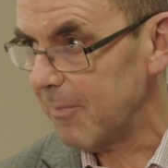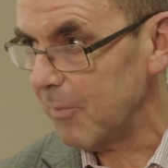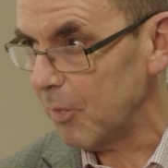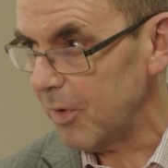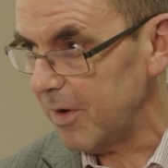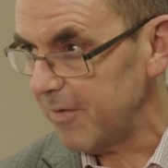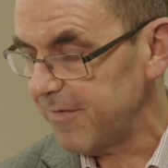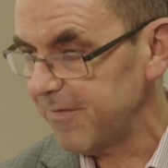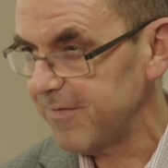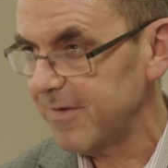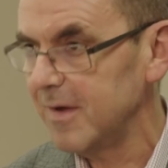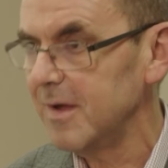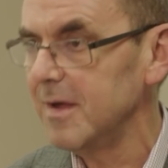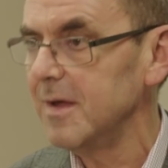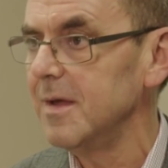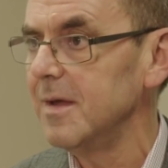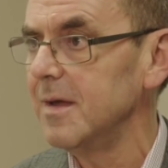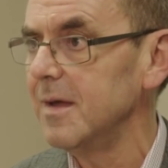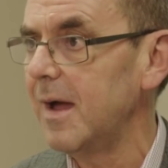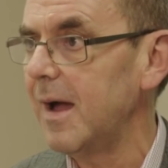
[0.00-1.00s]
with
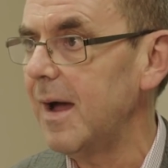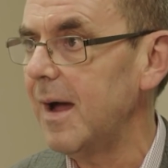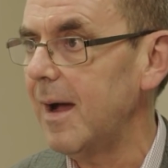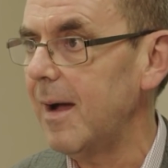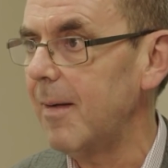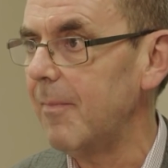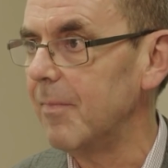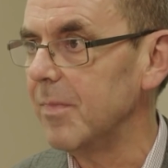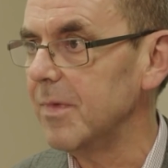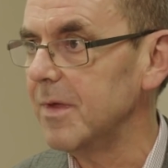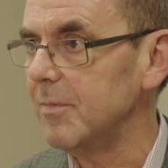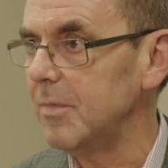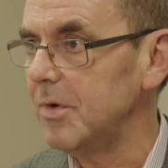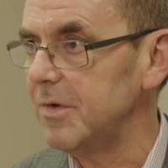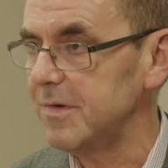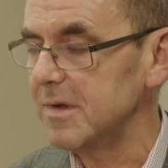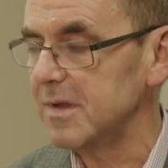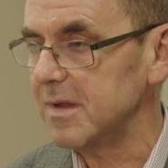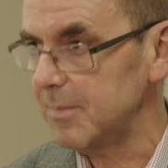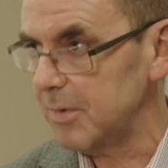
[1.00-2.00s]

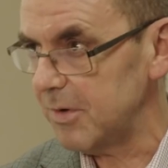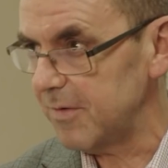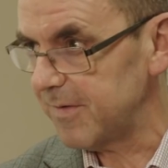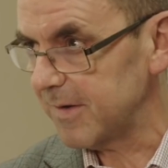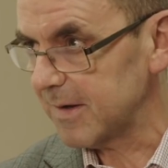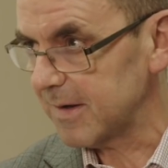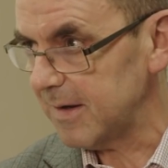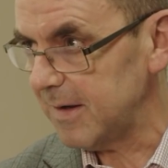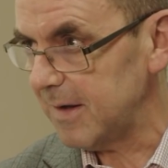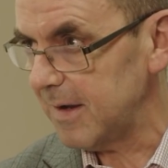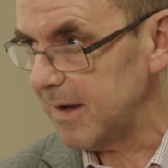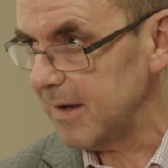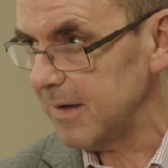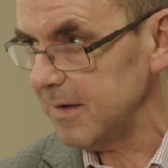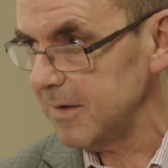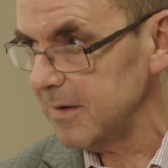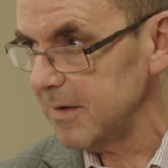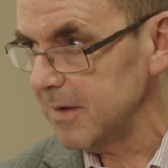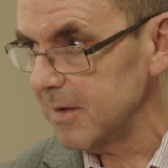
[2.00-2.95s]
emergency birthing gear,